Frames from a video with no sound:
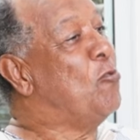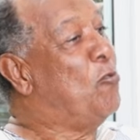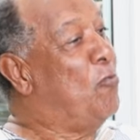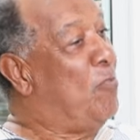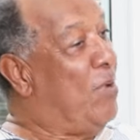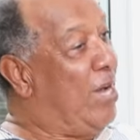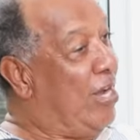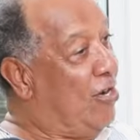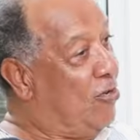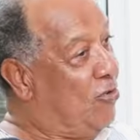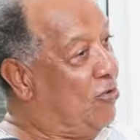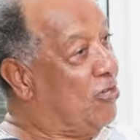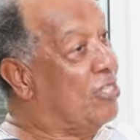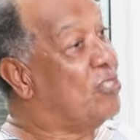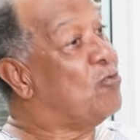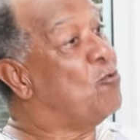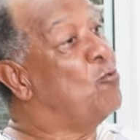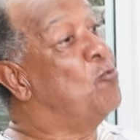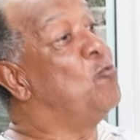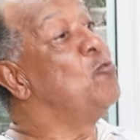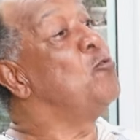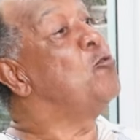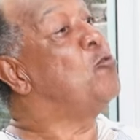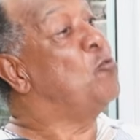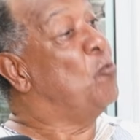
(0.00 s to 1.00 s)
Khumalo is
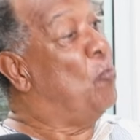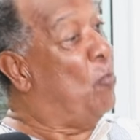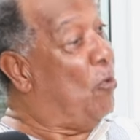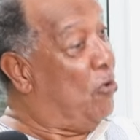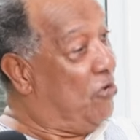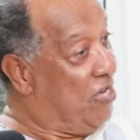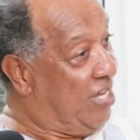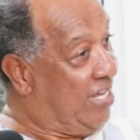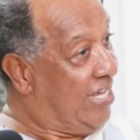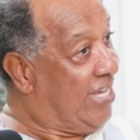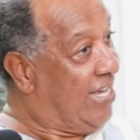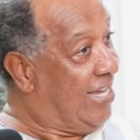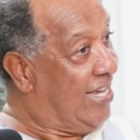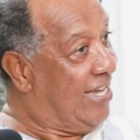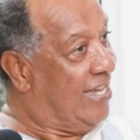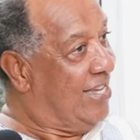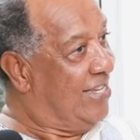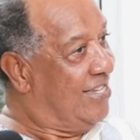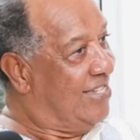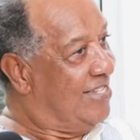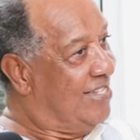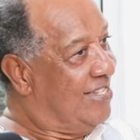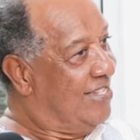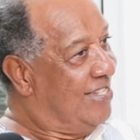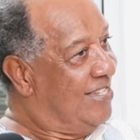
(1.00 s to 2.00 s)
good to born
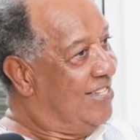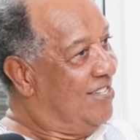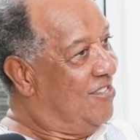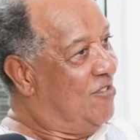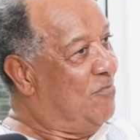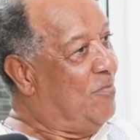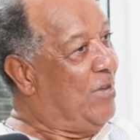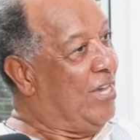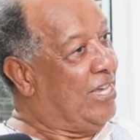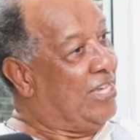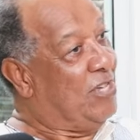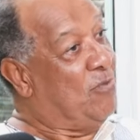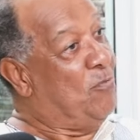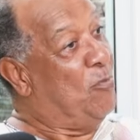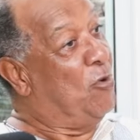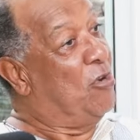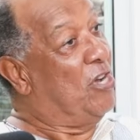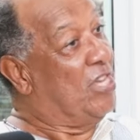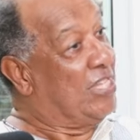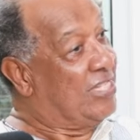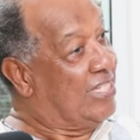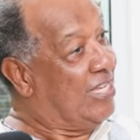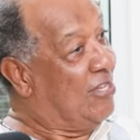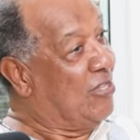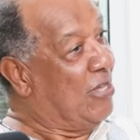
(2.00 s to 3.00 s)
here, mm. but he
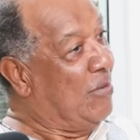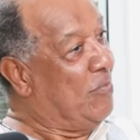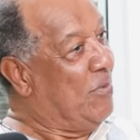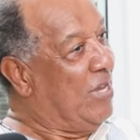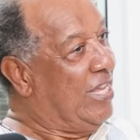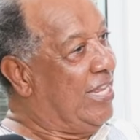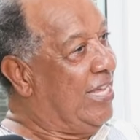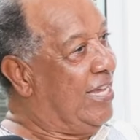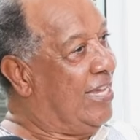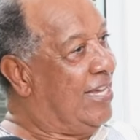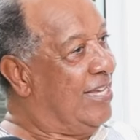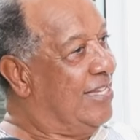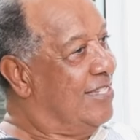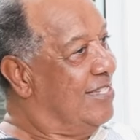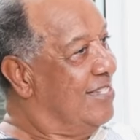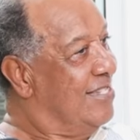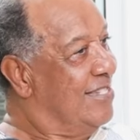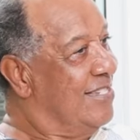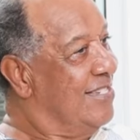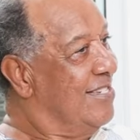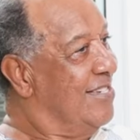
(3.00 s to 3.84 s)
born in South America.